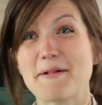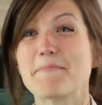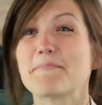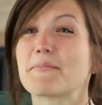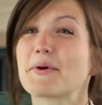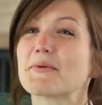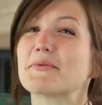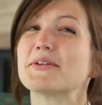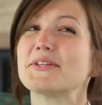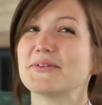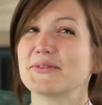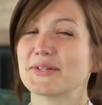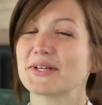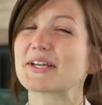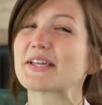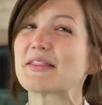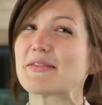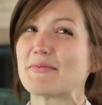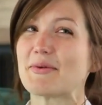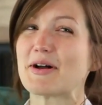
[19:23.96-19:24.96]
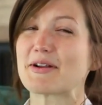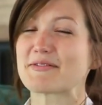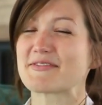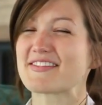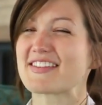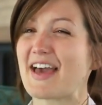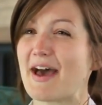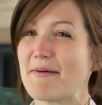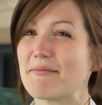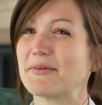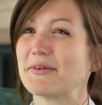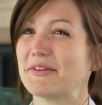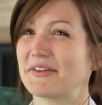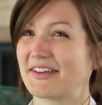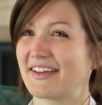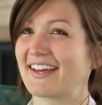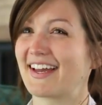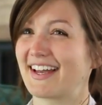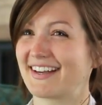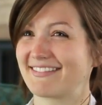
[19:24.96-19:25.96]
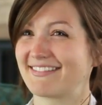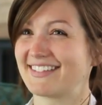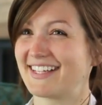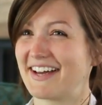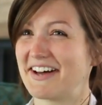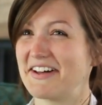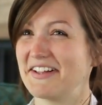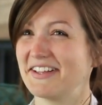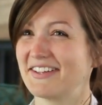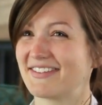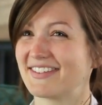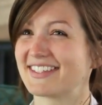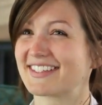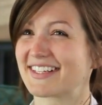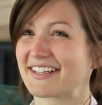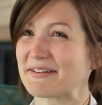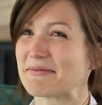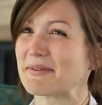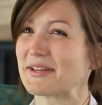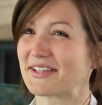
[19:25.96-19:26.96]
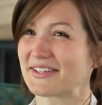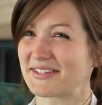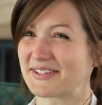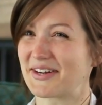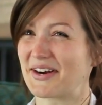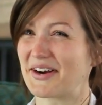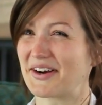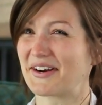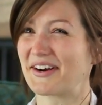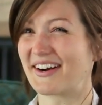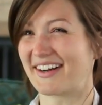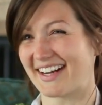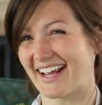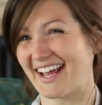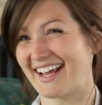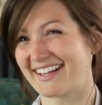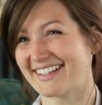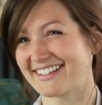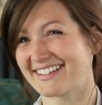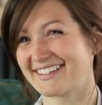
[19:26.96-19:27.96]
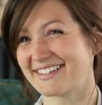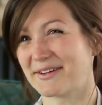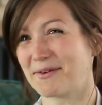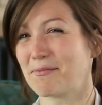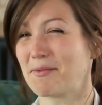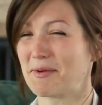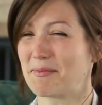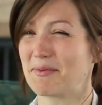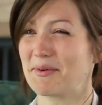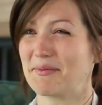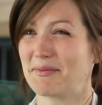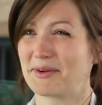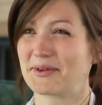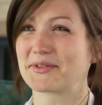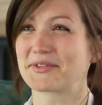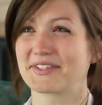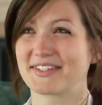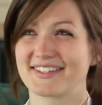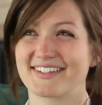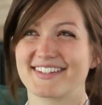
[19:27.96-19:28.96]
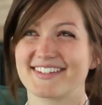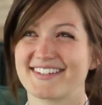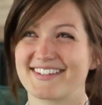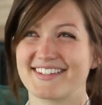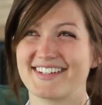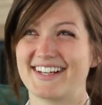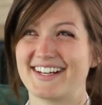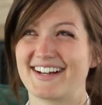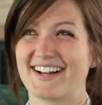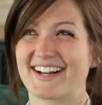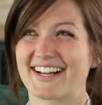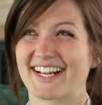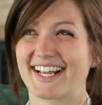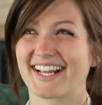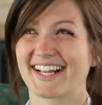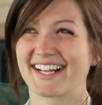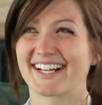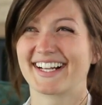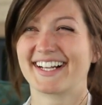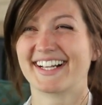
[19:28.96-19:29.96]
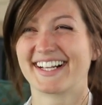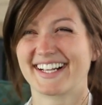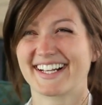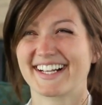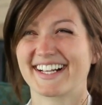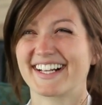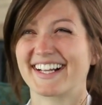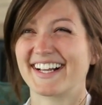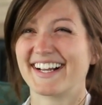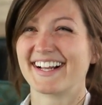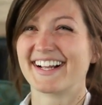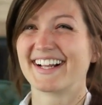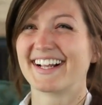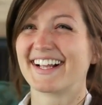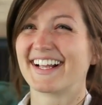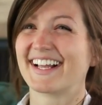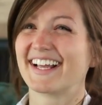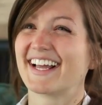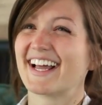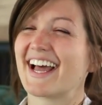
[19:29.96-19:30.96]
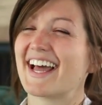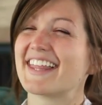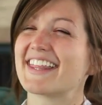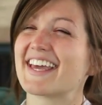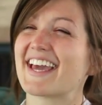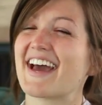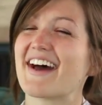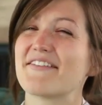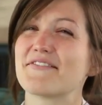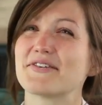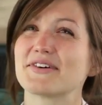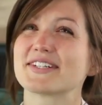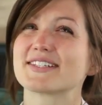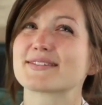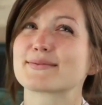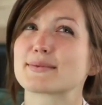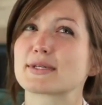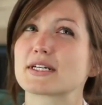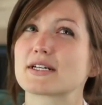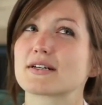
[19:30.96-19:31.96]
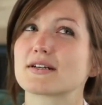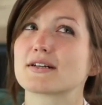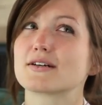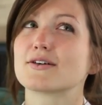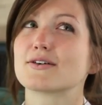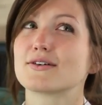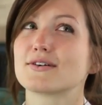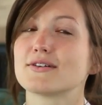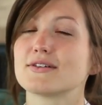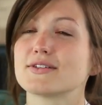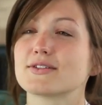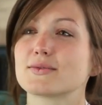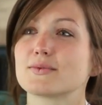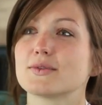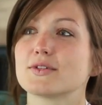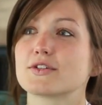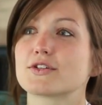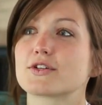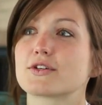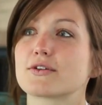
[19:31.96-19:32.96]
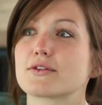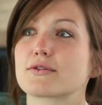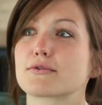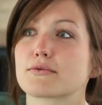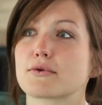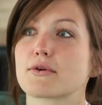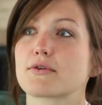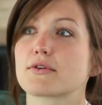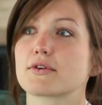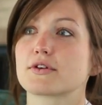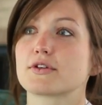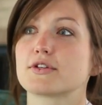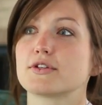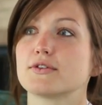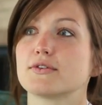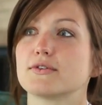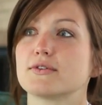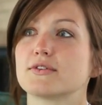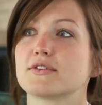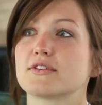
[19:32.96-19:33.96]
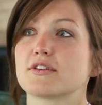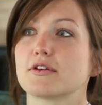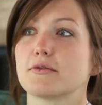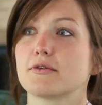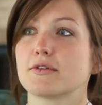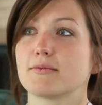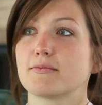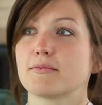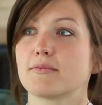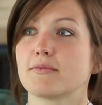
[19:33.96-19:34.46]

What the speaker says: But when you look at the bottom of the apple, you can kind of tell if it's going to be a star or an X, so people mostly just cheat on it. And they have ones where girls will throw their shoes, they'll